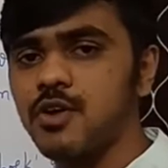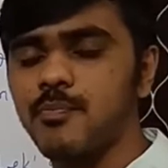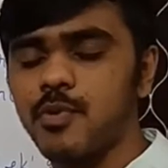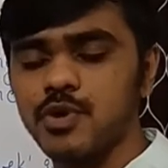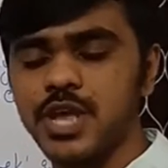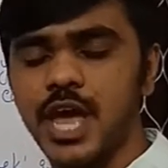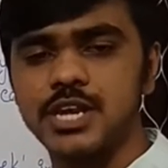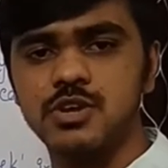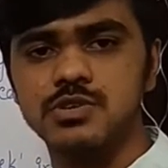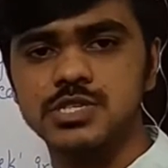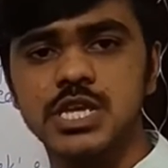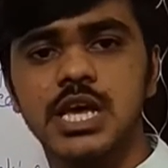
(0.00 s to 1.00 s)
of
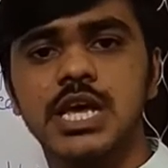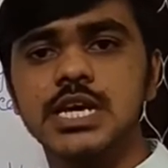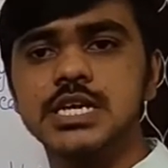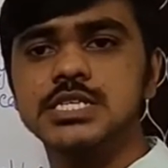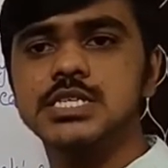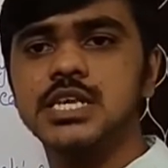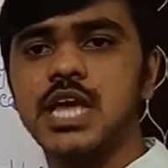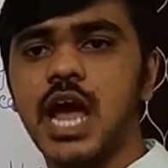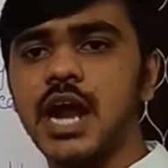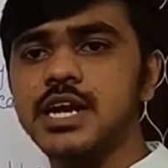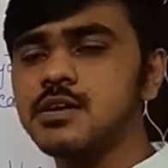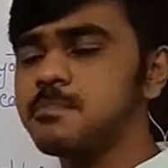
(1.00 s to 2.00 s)
prokaryotes see
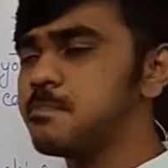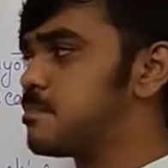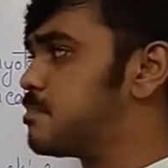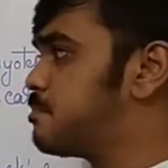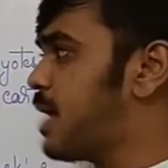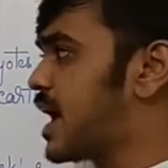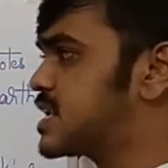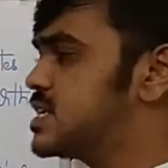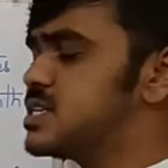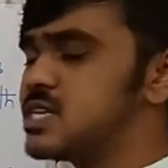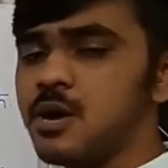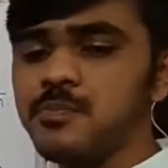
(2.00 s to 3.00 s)
under
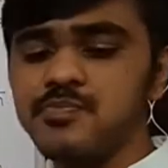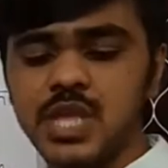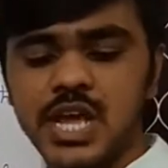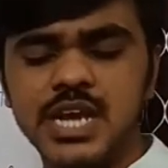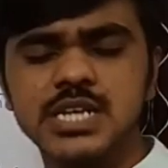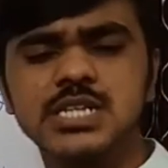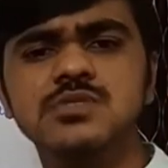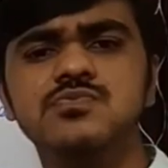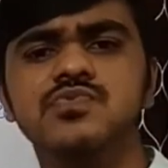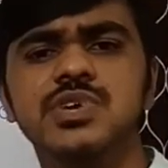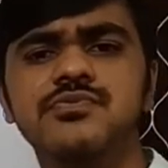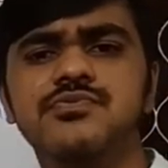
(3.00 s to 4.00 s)
bacteria it is
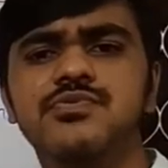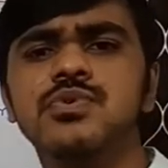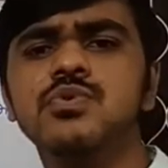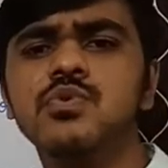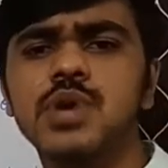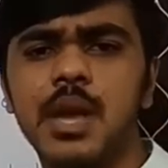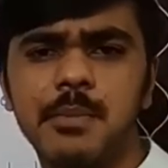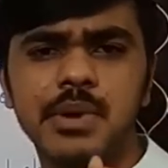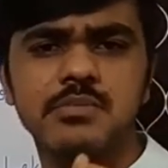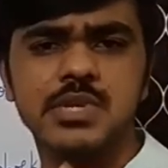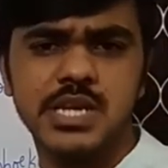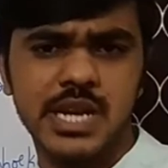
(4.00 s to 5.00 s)
very few
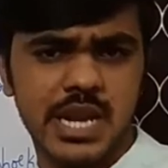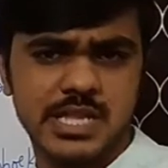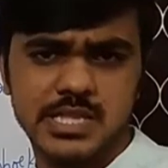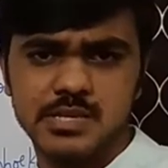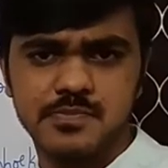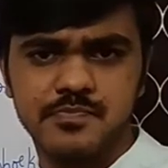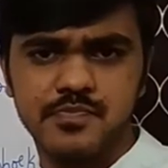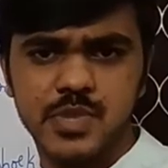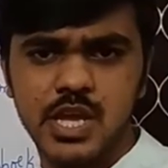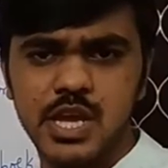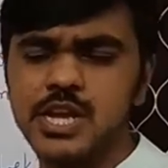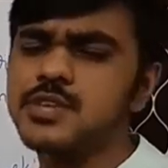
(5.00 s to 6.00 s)
mm in length
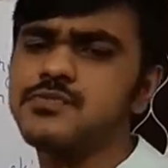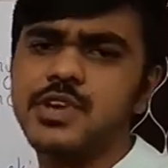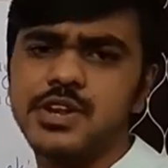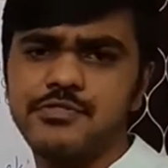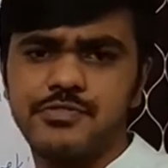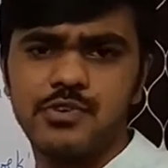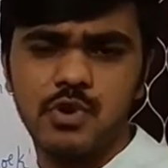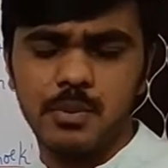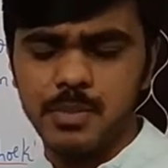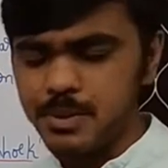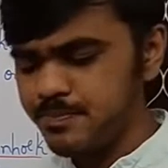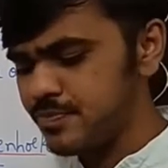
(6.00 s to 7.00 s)
it is very few
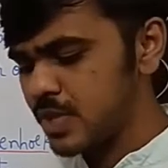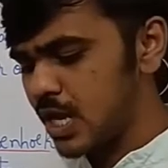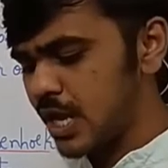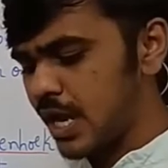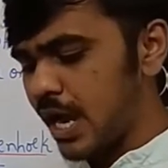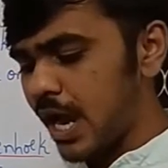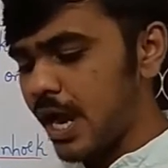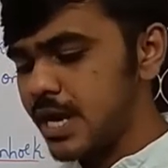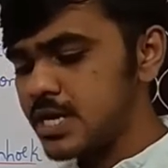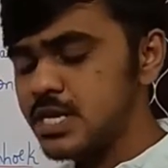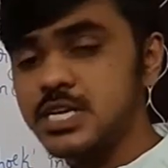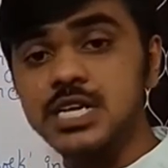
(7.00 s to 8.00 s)
mm
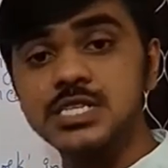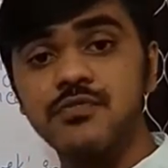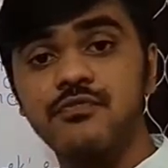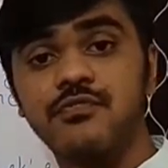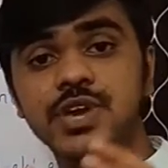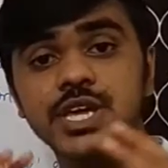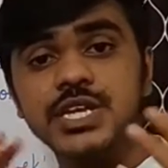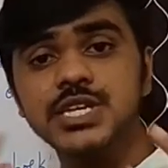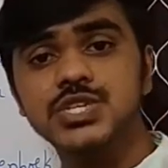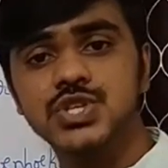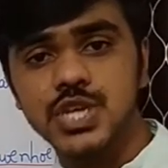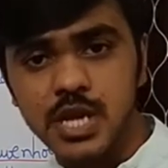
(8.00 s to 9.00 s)
and it has a varied
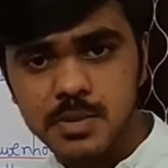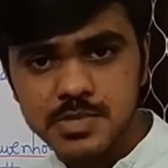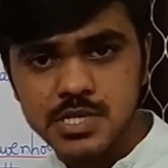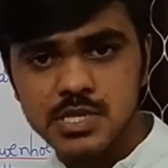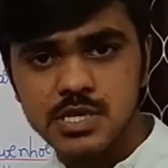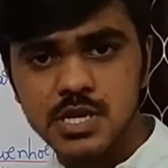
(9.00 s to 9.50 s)
shapes